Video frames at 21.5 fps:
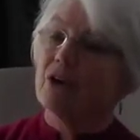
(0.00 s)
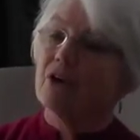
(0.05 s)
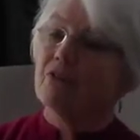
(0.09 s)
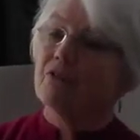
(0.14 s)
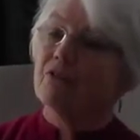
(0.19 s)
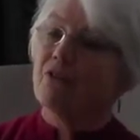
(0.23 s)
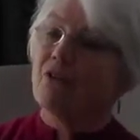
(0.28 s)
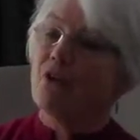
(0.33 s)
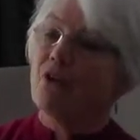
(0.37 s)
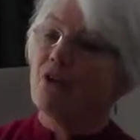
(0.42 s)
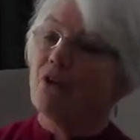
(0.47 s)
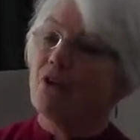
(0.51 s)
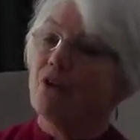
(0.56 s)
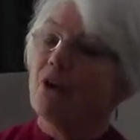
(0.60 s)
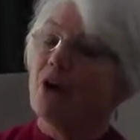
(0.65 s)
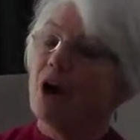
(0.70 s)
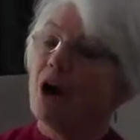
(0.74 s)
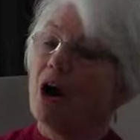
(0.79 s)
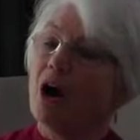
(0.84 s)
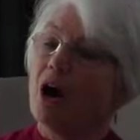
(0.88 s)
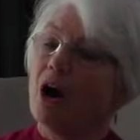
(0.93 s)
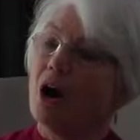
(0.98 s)
for
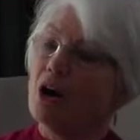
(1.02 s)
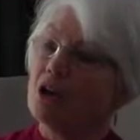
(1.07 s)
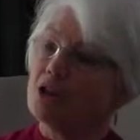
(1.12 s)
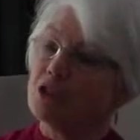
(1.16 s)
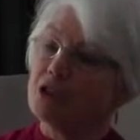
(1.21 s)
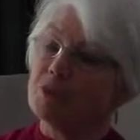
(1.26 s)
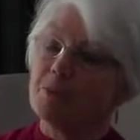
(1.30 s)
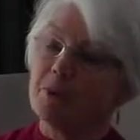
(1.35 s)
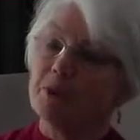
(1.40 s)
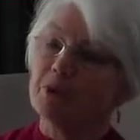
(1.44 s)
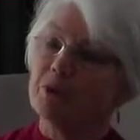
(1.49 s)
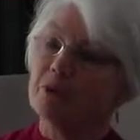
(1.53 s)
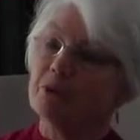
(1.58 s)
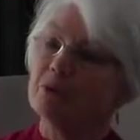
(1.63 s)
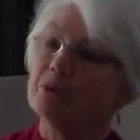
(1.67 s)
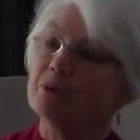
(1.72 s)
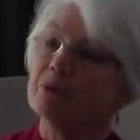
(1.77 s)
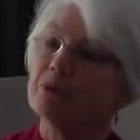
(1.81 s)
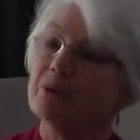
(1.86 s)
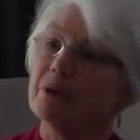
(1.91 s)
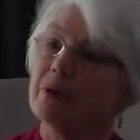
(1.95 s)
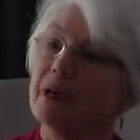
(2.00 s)
a
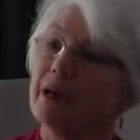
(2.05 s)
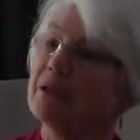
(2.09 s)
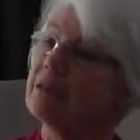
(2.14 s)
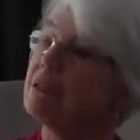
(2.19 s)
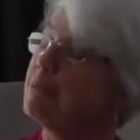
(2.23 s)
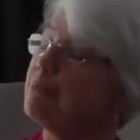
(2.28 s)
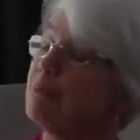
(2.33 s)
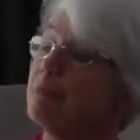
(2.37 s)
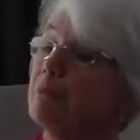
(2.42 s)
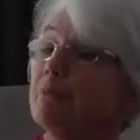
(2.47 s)
hospital, and